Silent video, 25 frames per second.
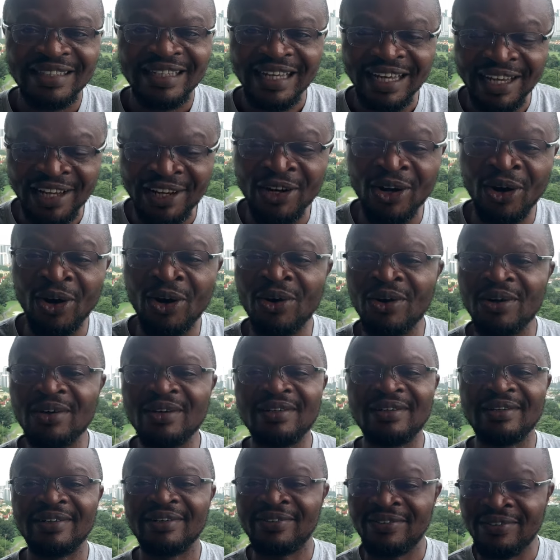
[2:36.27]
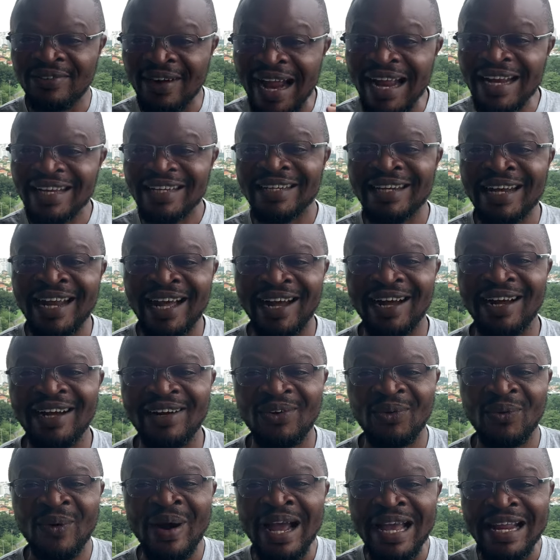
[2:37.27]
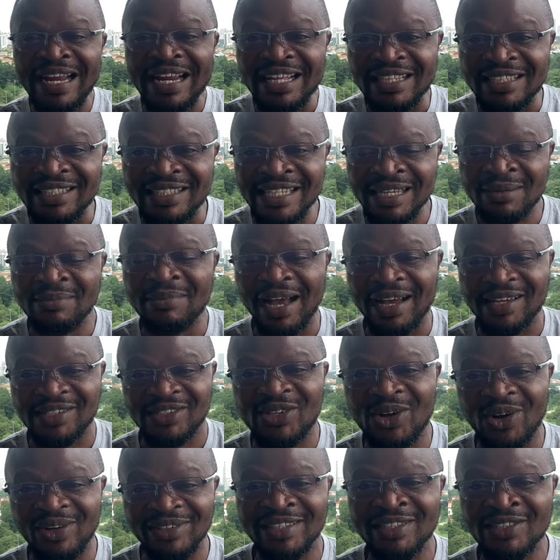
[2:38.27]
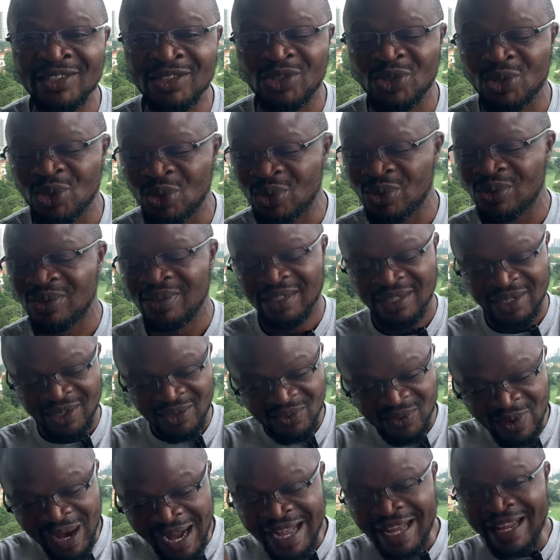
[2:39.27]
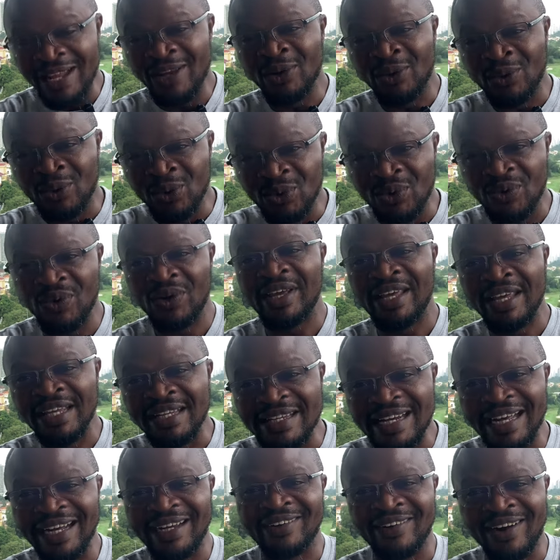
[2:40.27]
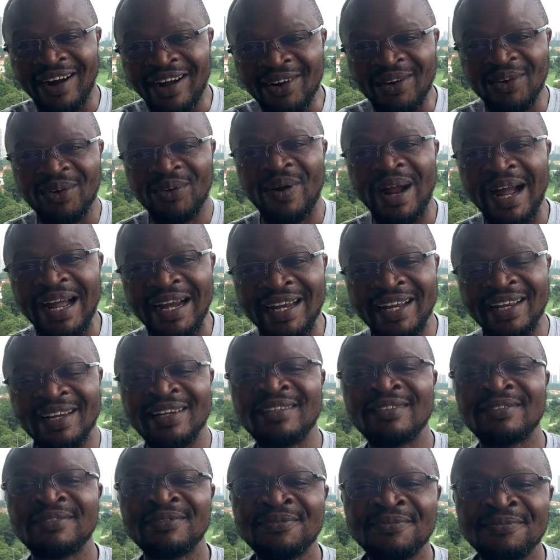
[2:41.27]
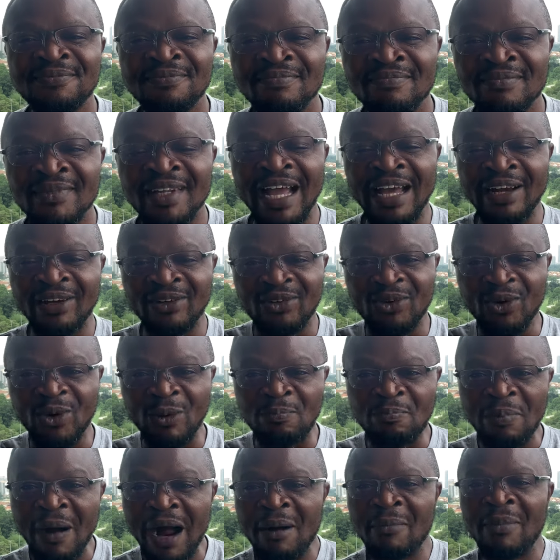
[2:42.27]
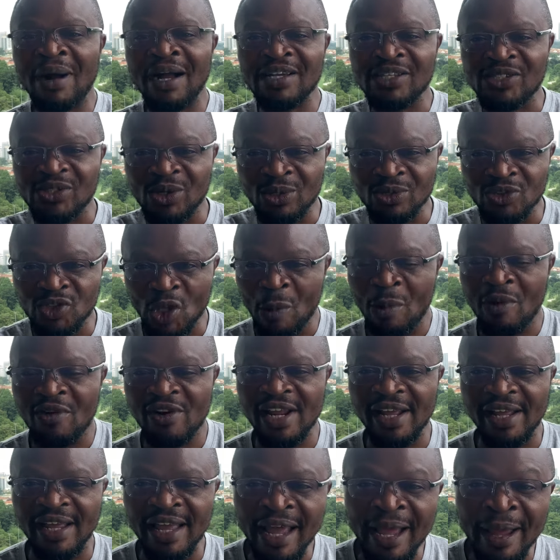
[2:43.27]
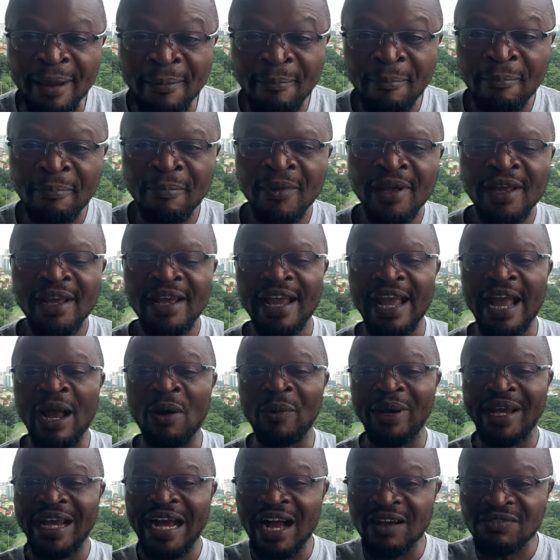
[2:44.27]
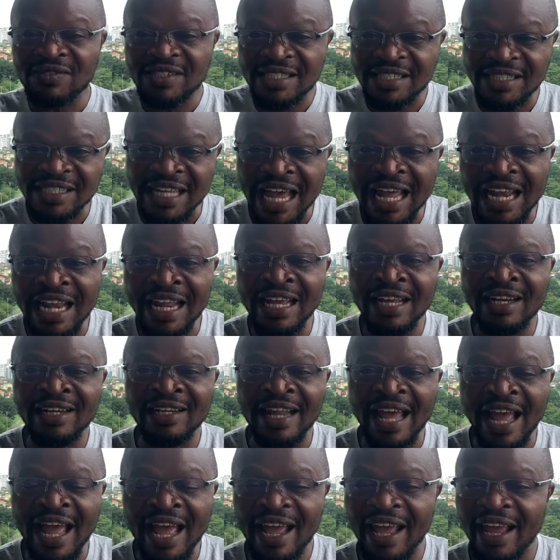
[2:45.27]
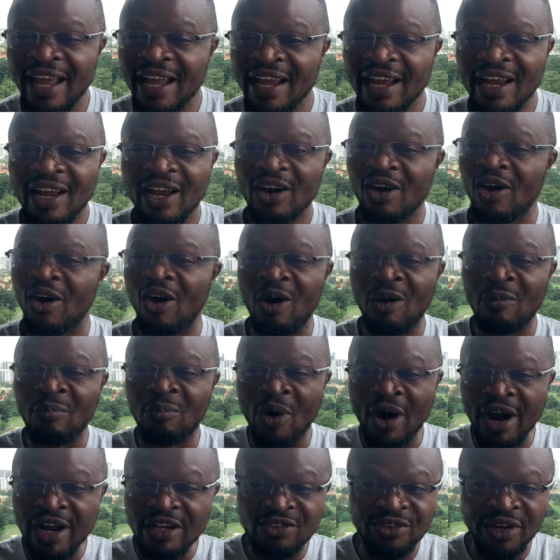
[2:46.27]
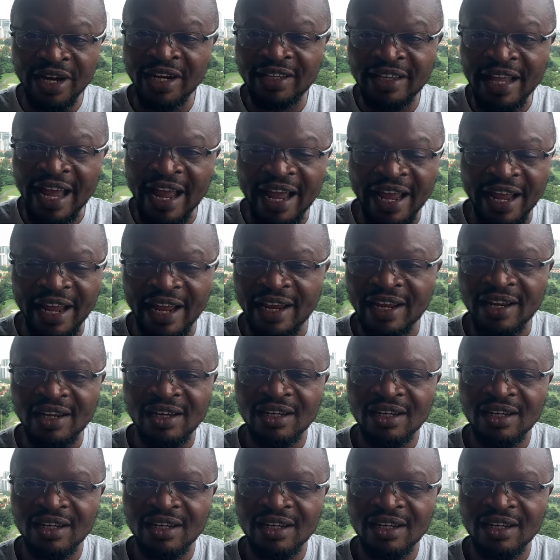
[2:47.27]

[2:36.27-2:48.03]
You know, right now, where the team has gotten to, when Nkunku hit the ground running and Cole Palmer is on top of the game, and we have Sterling there or Mudryk there,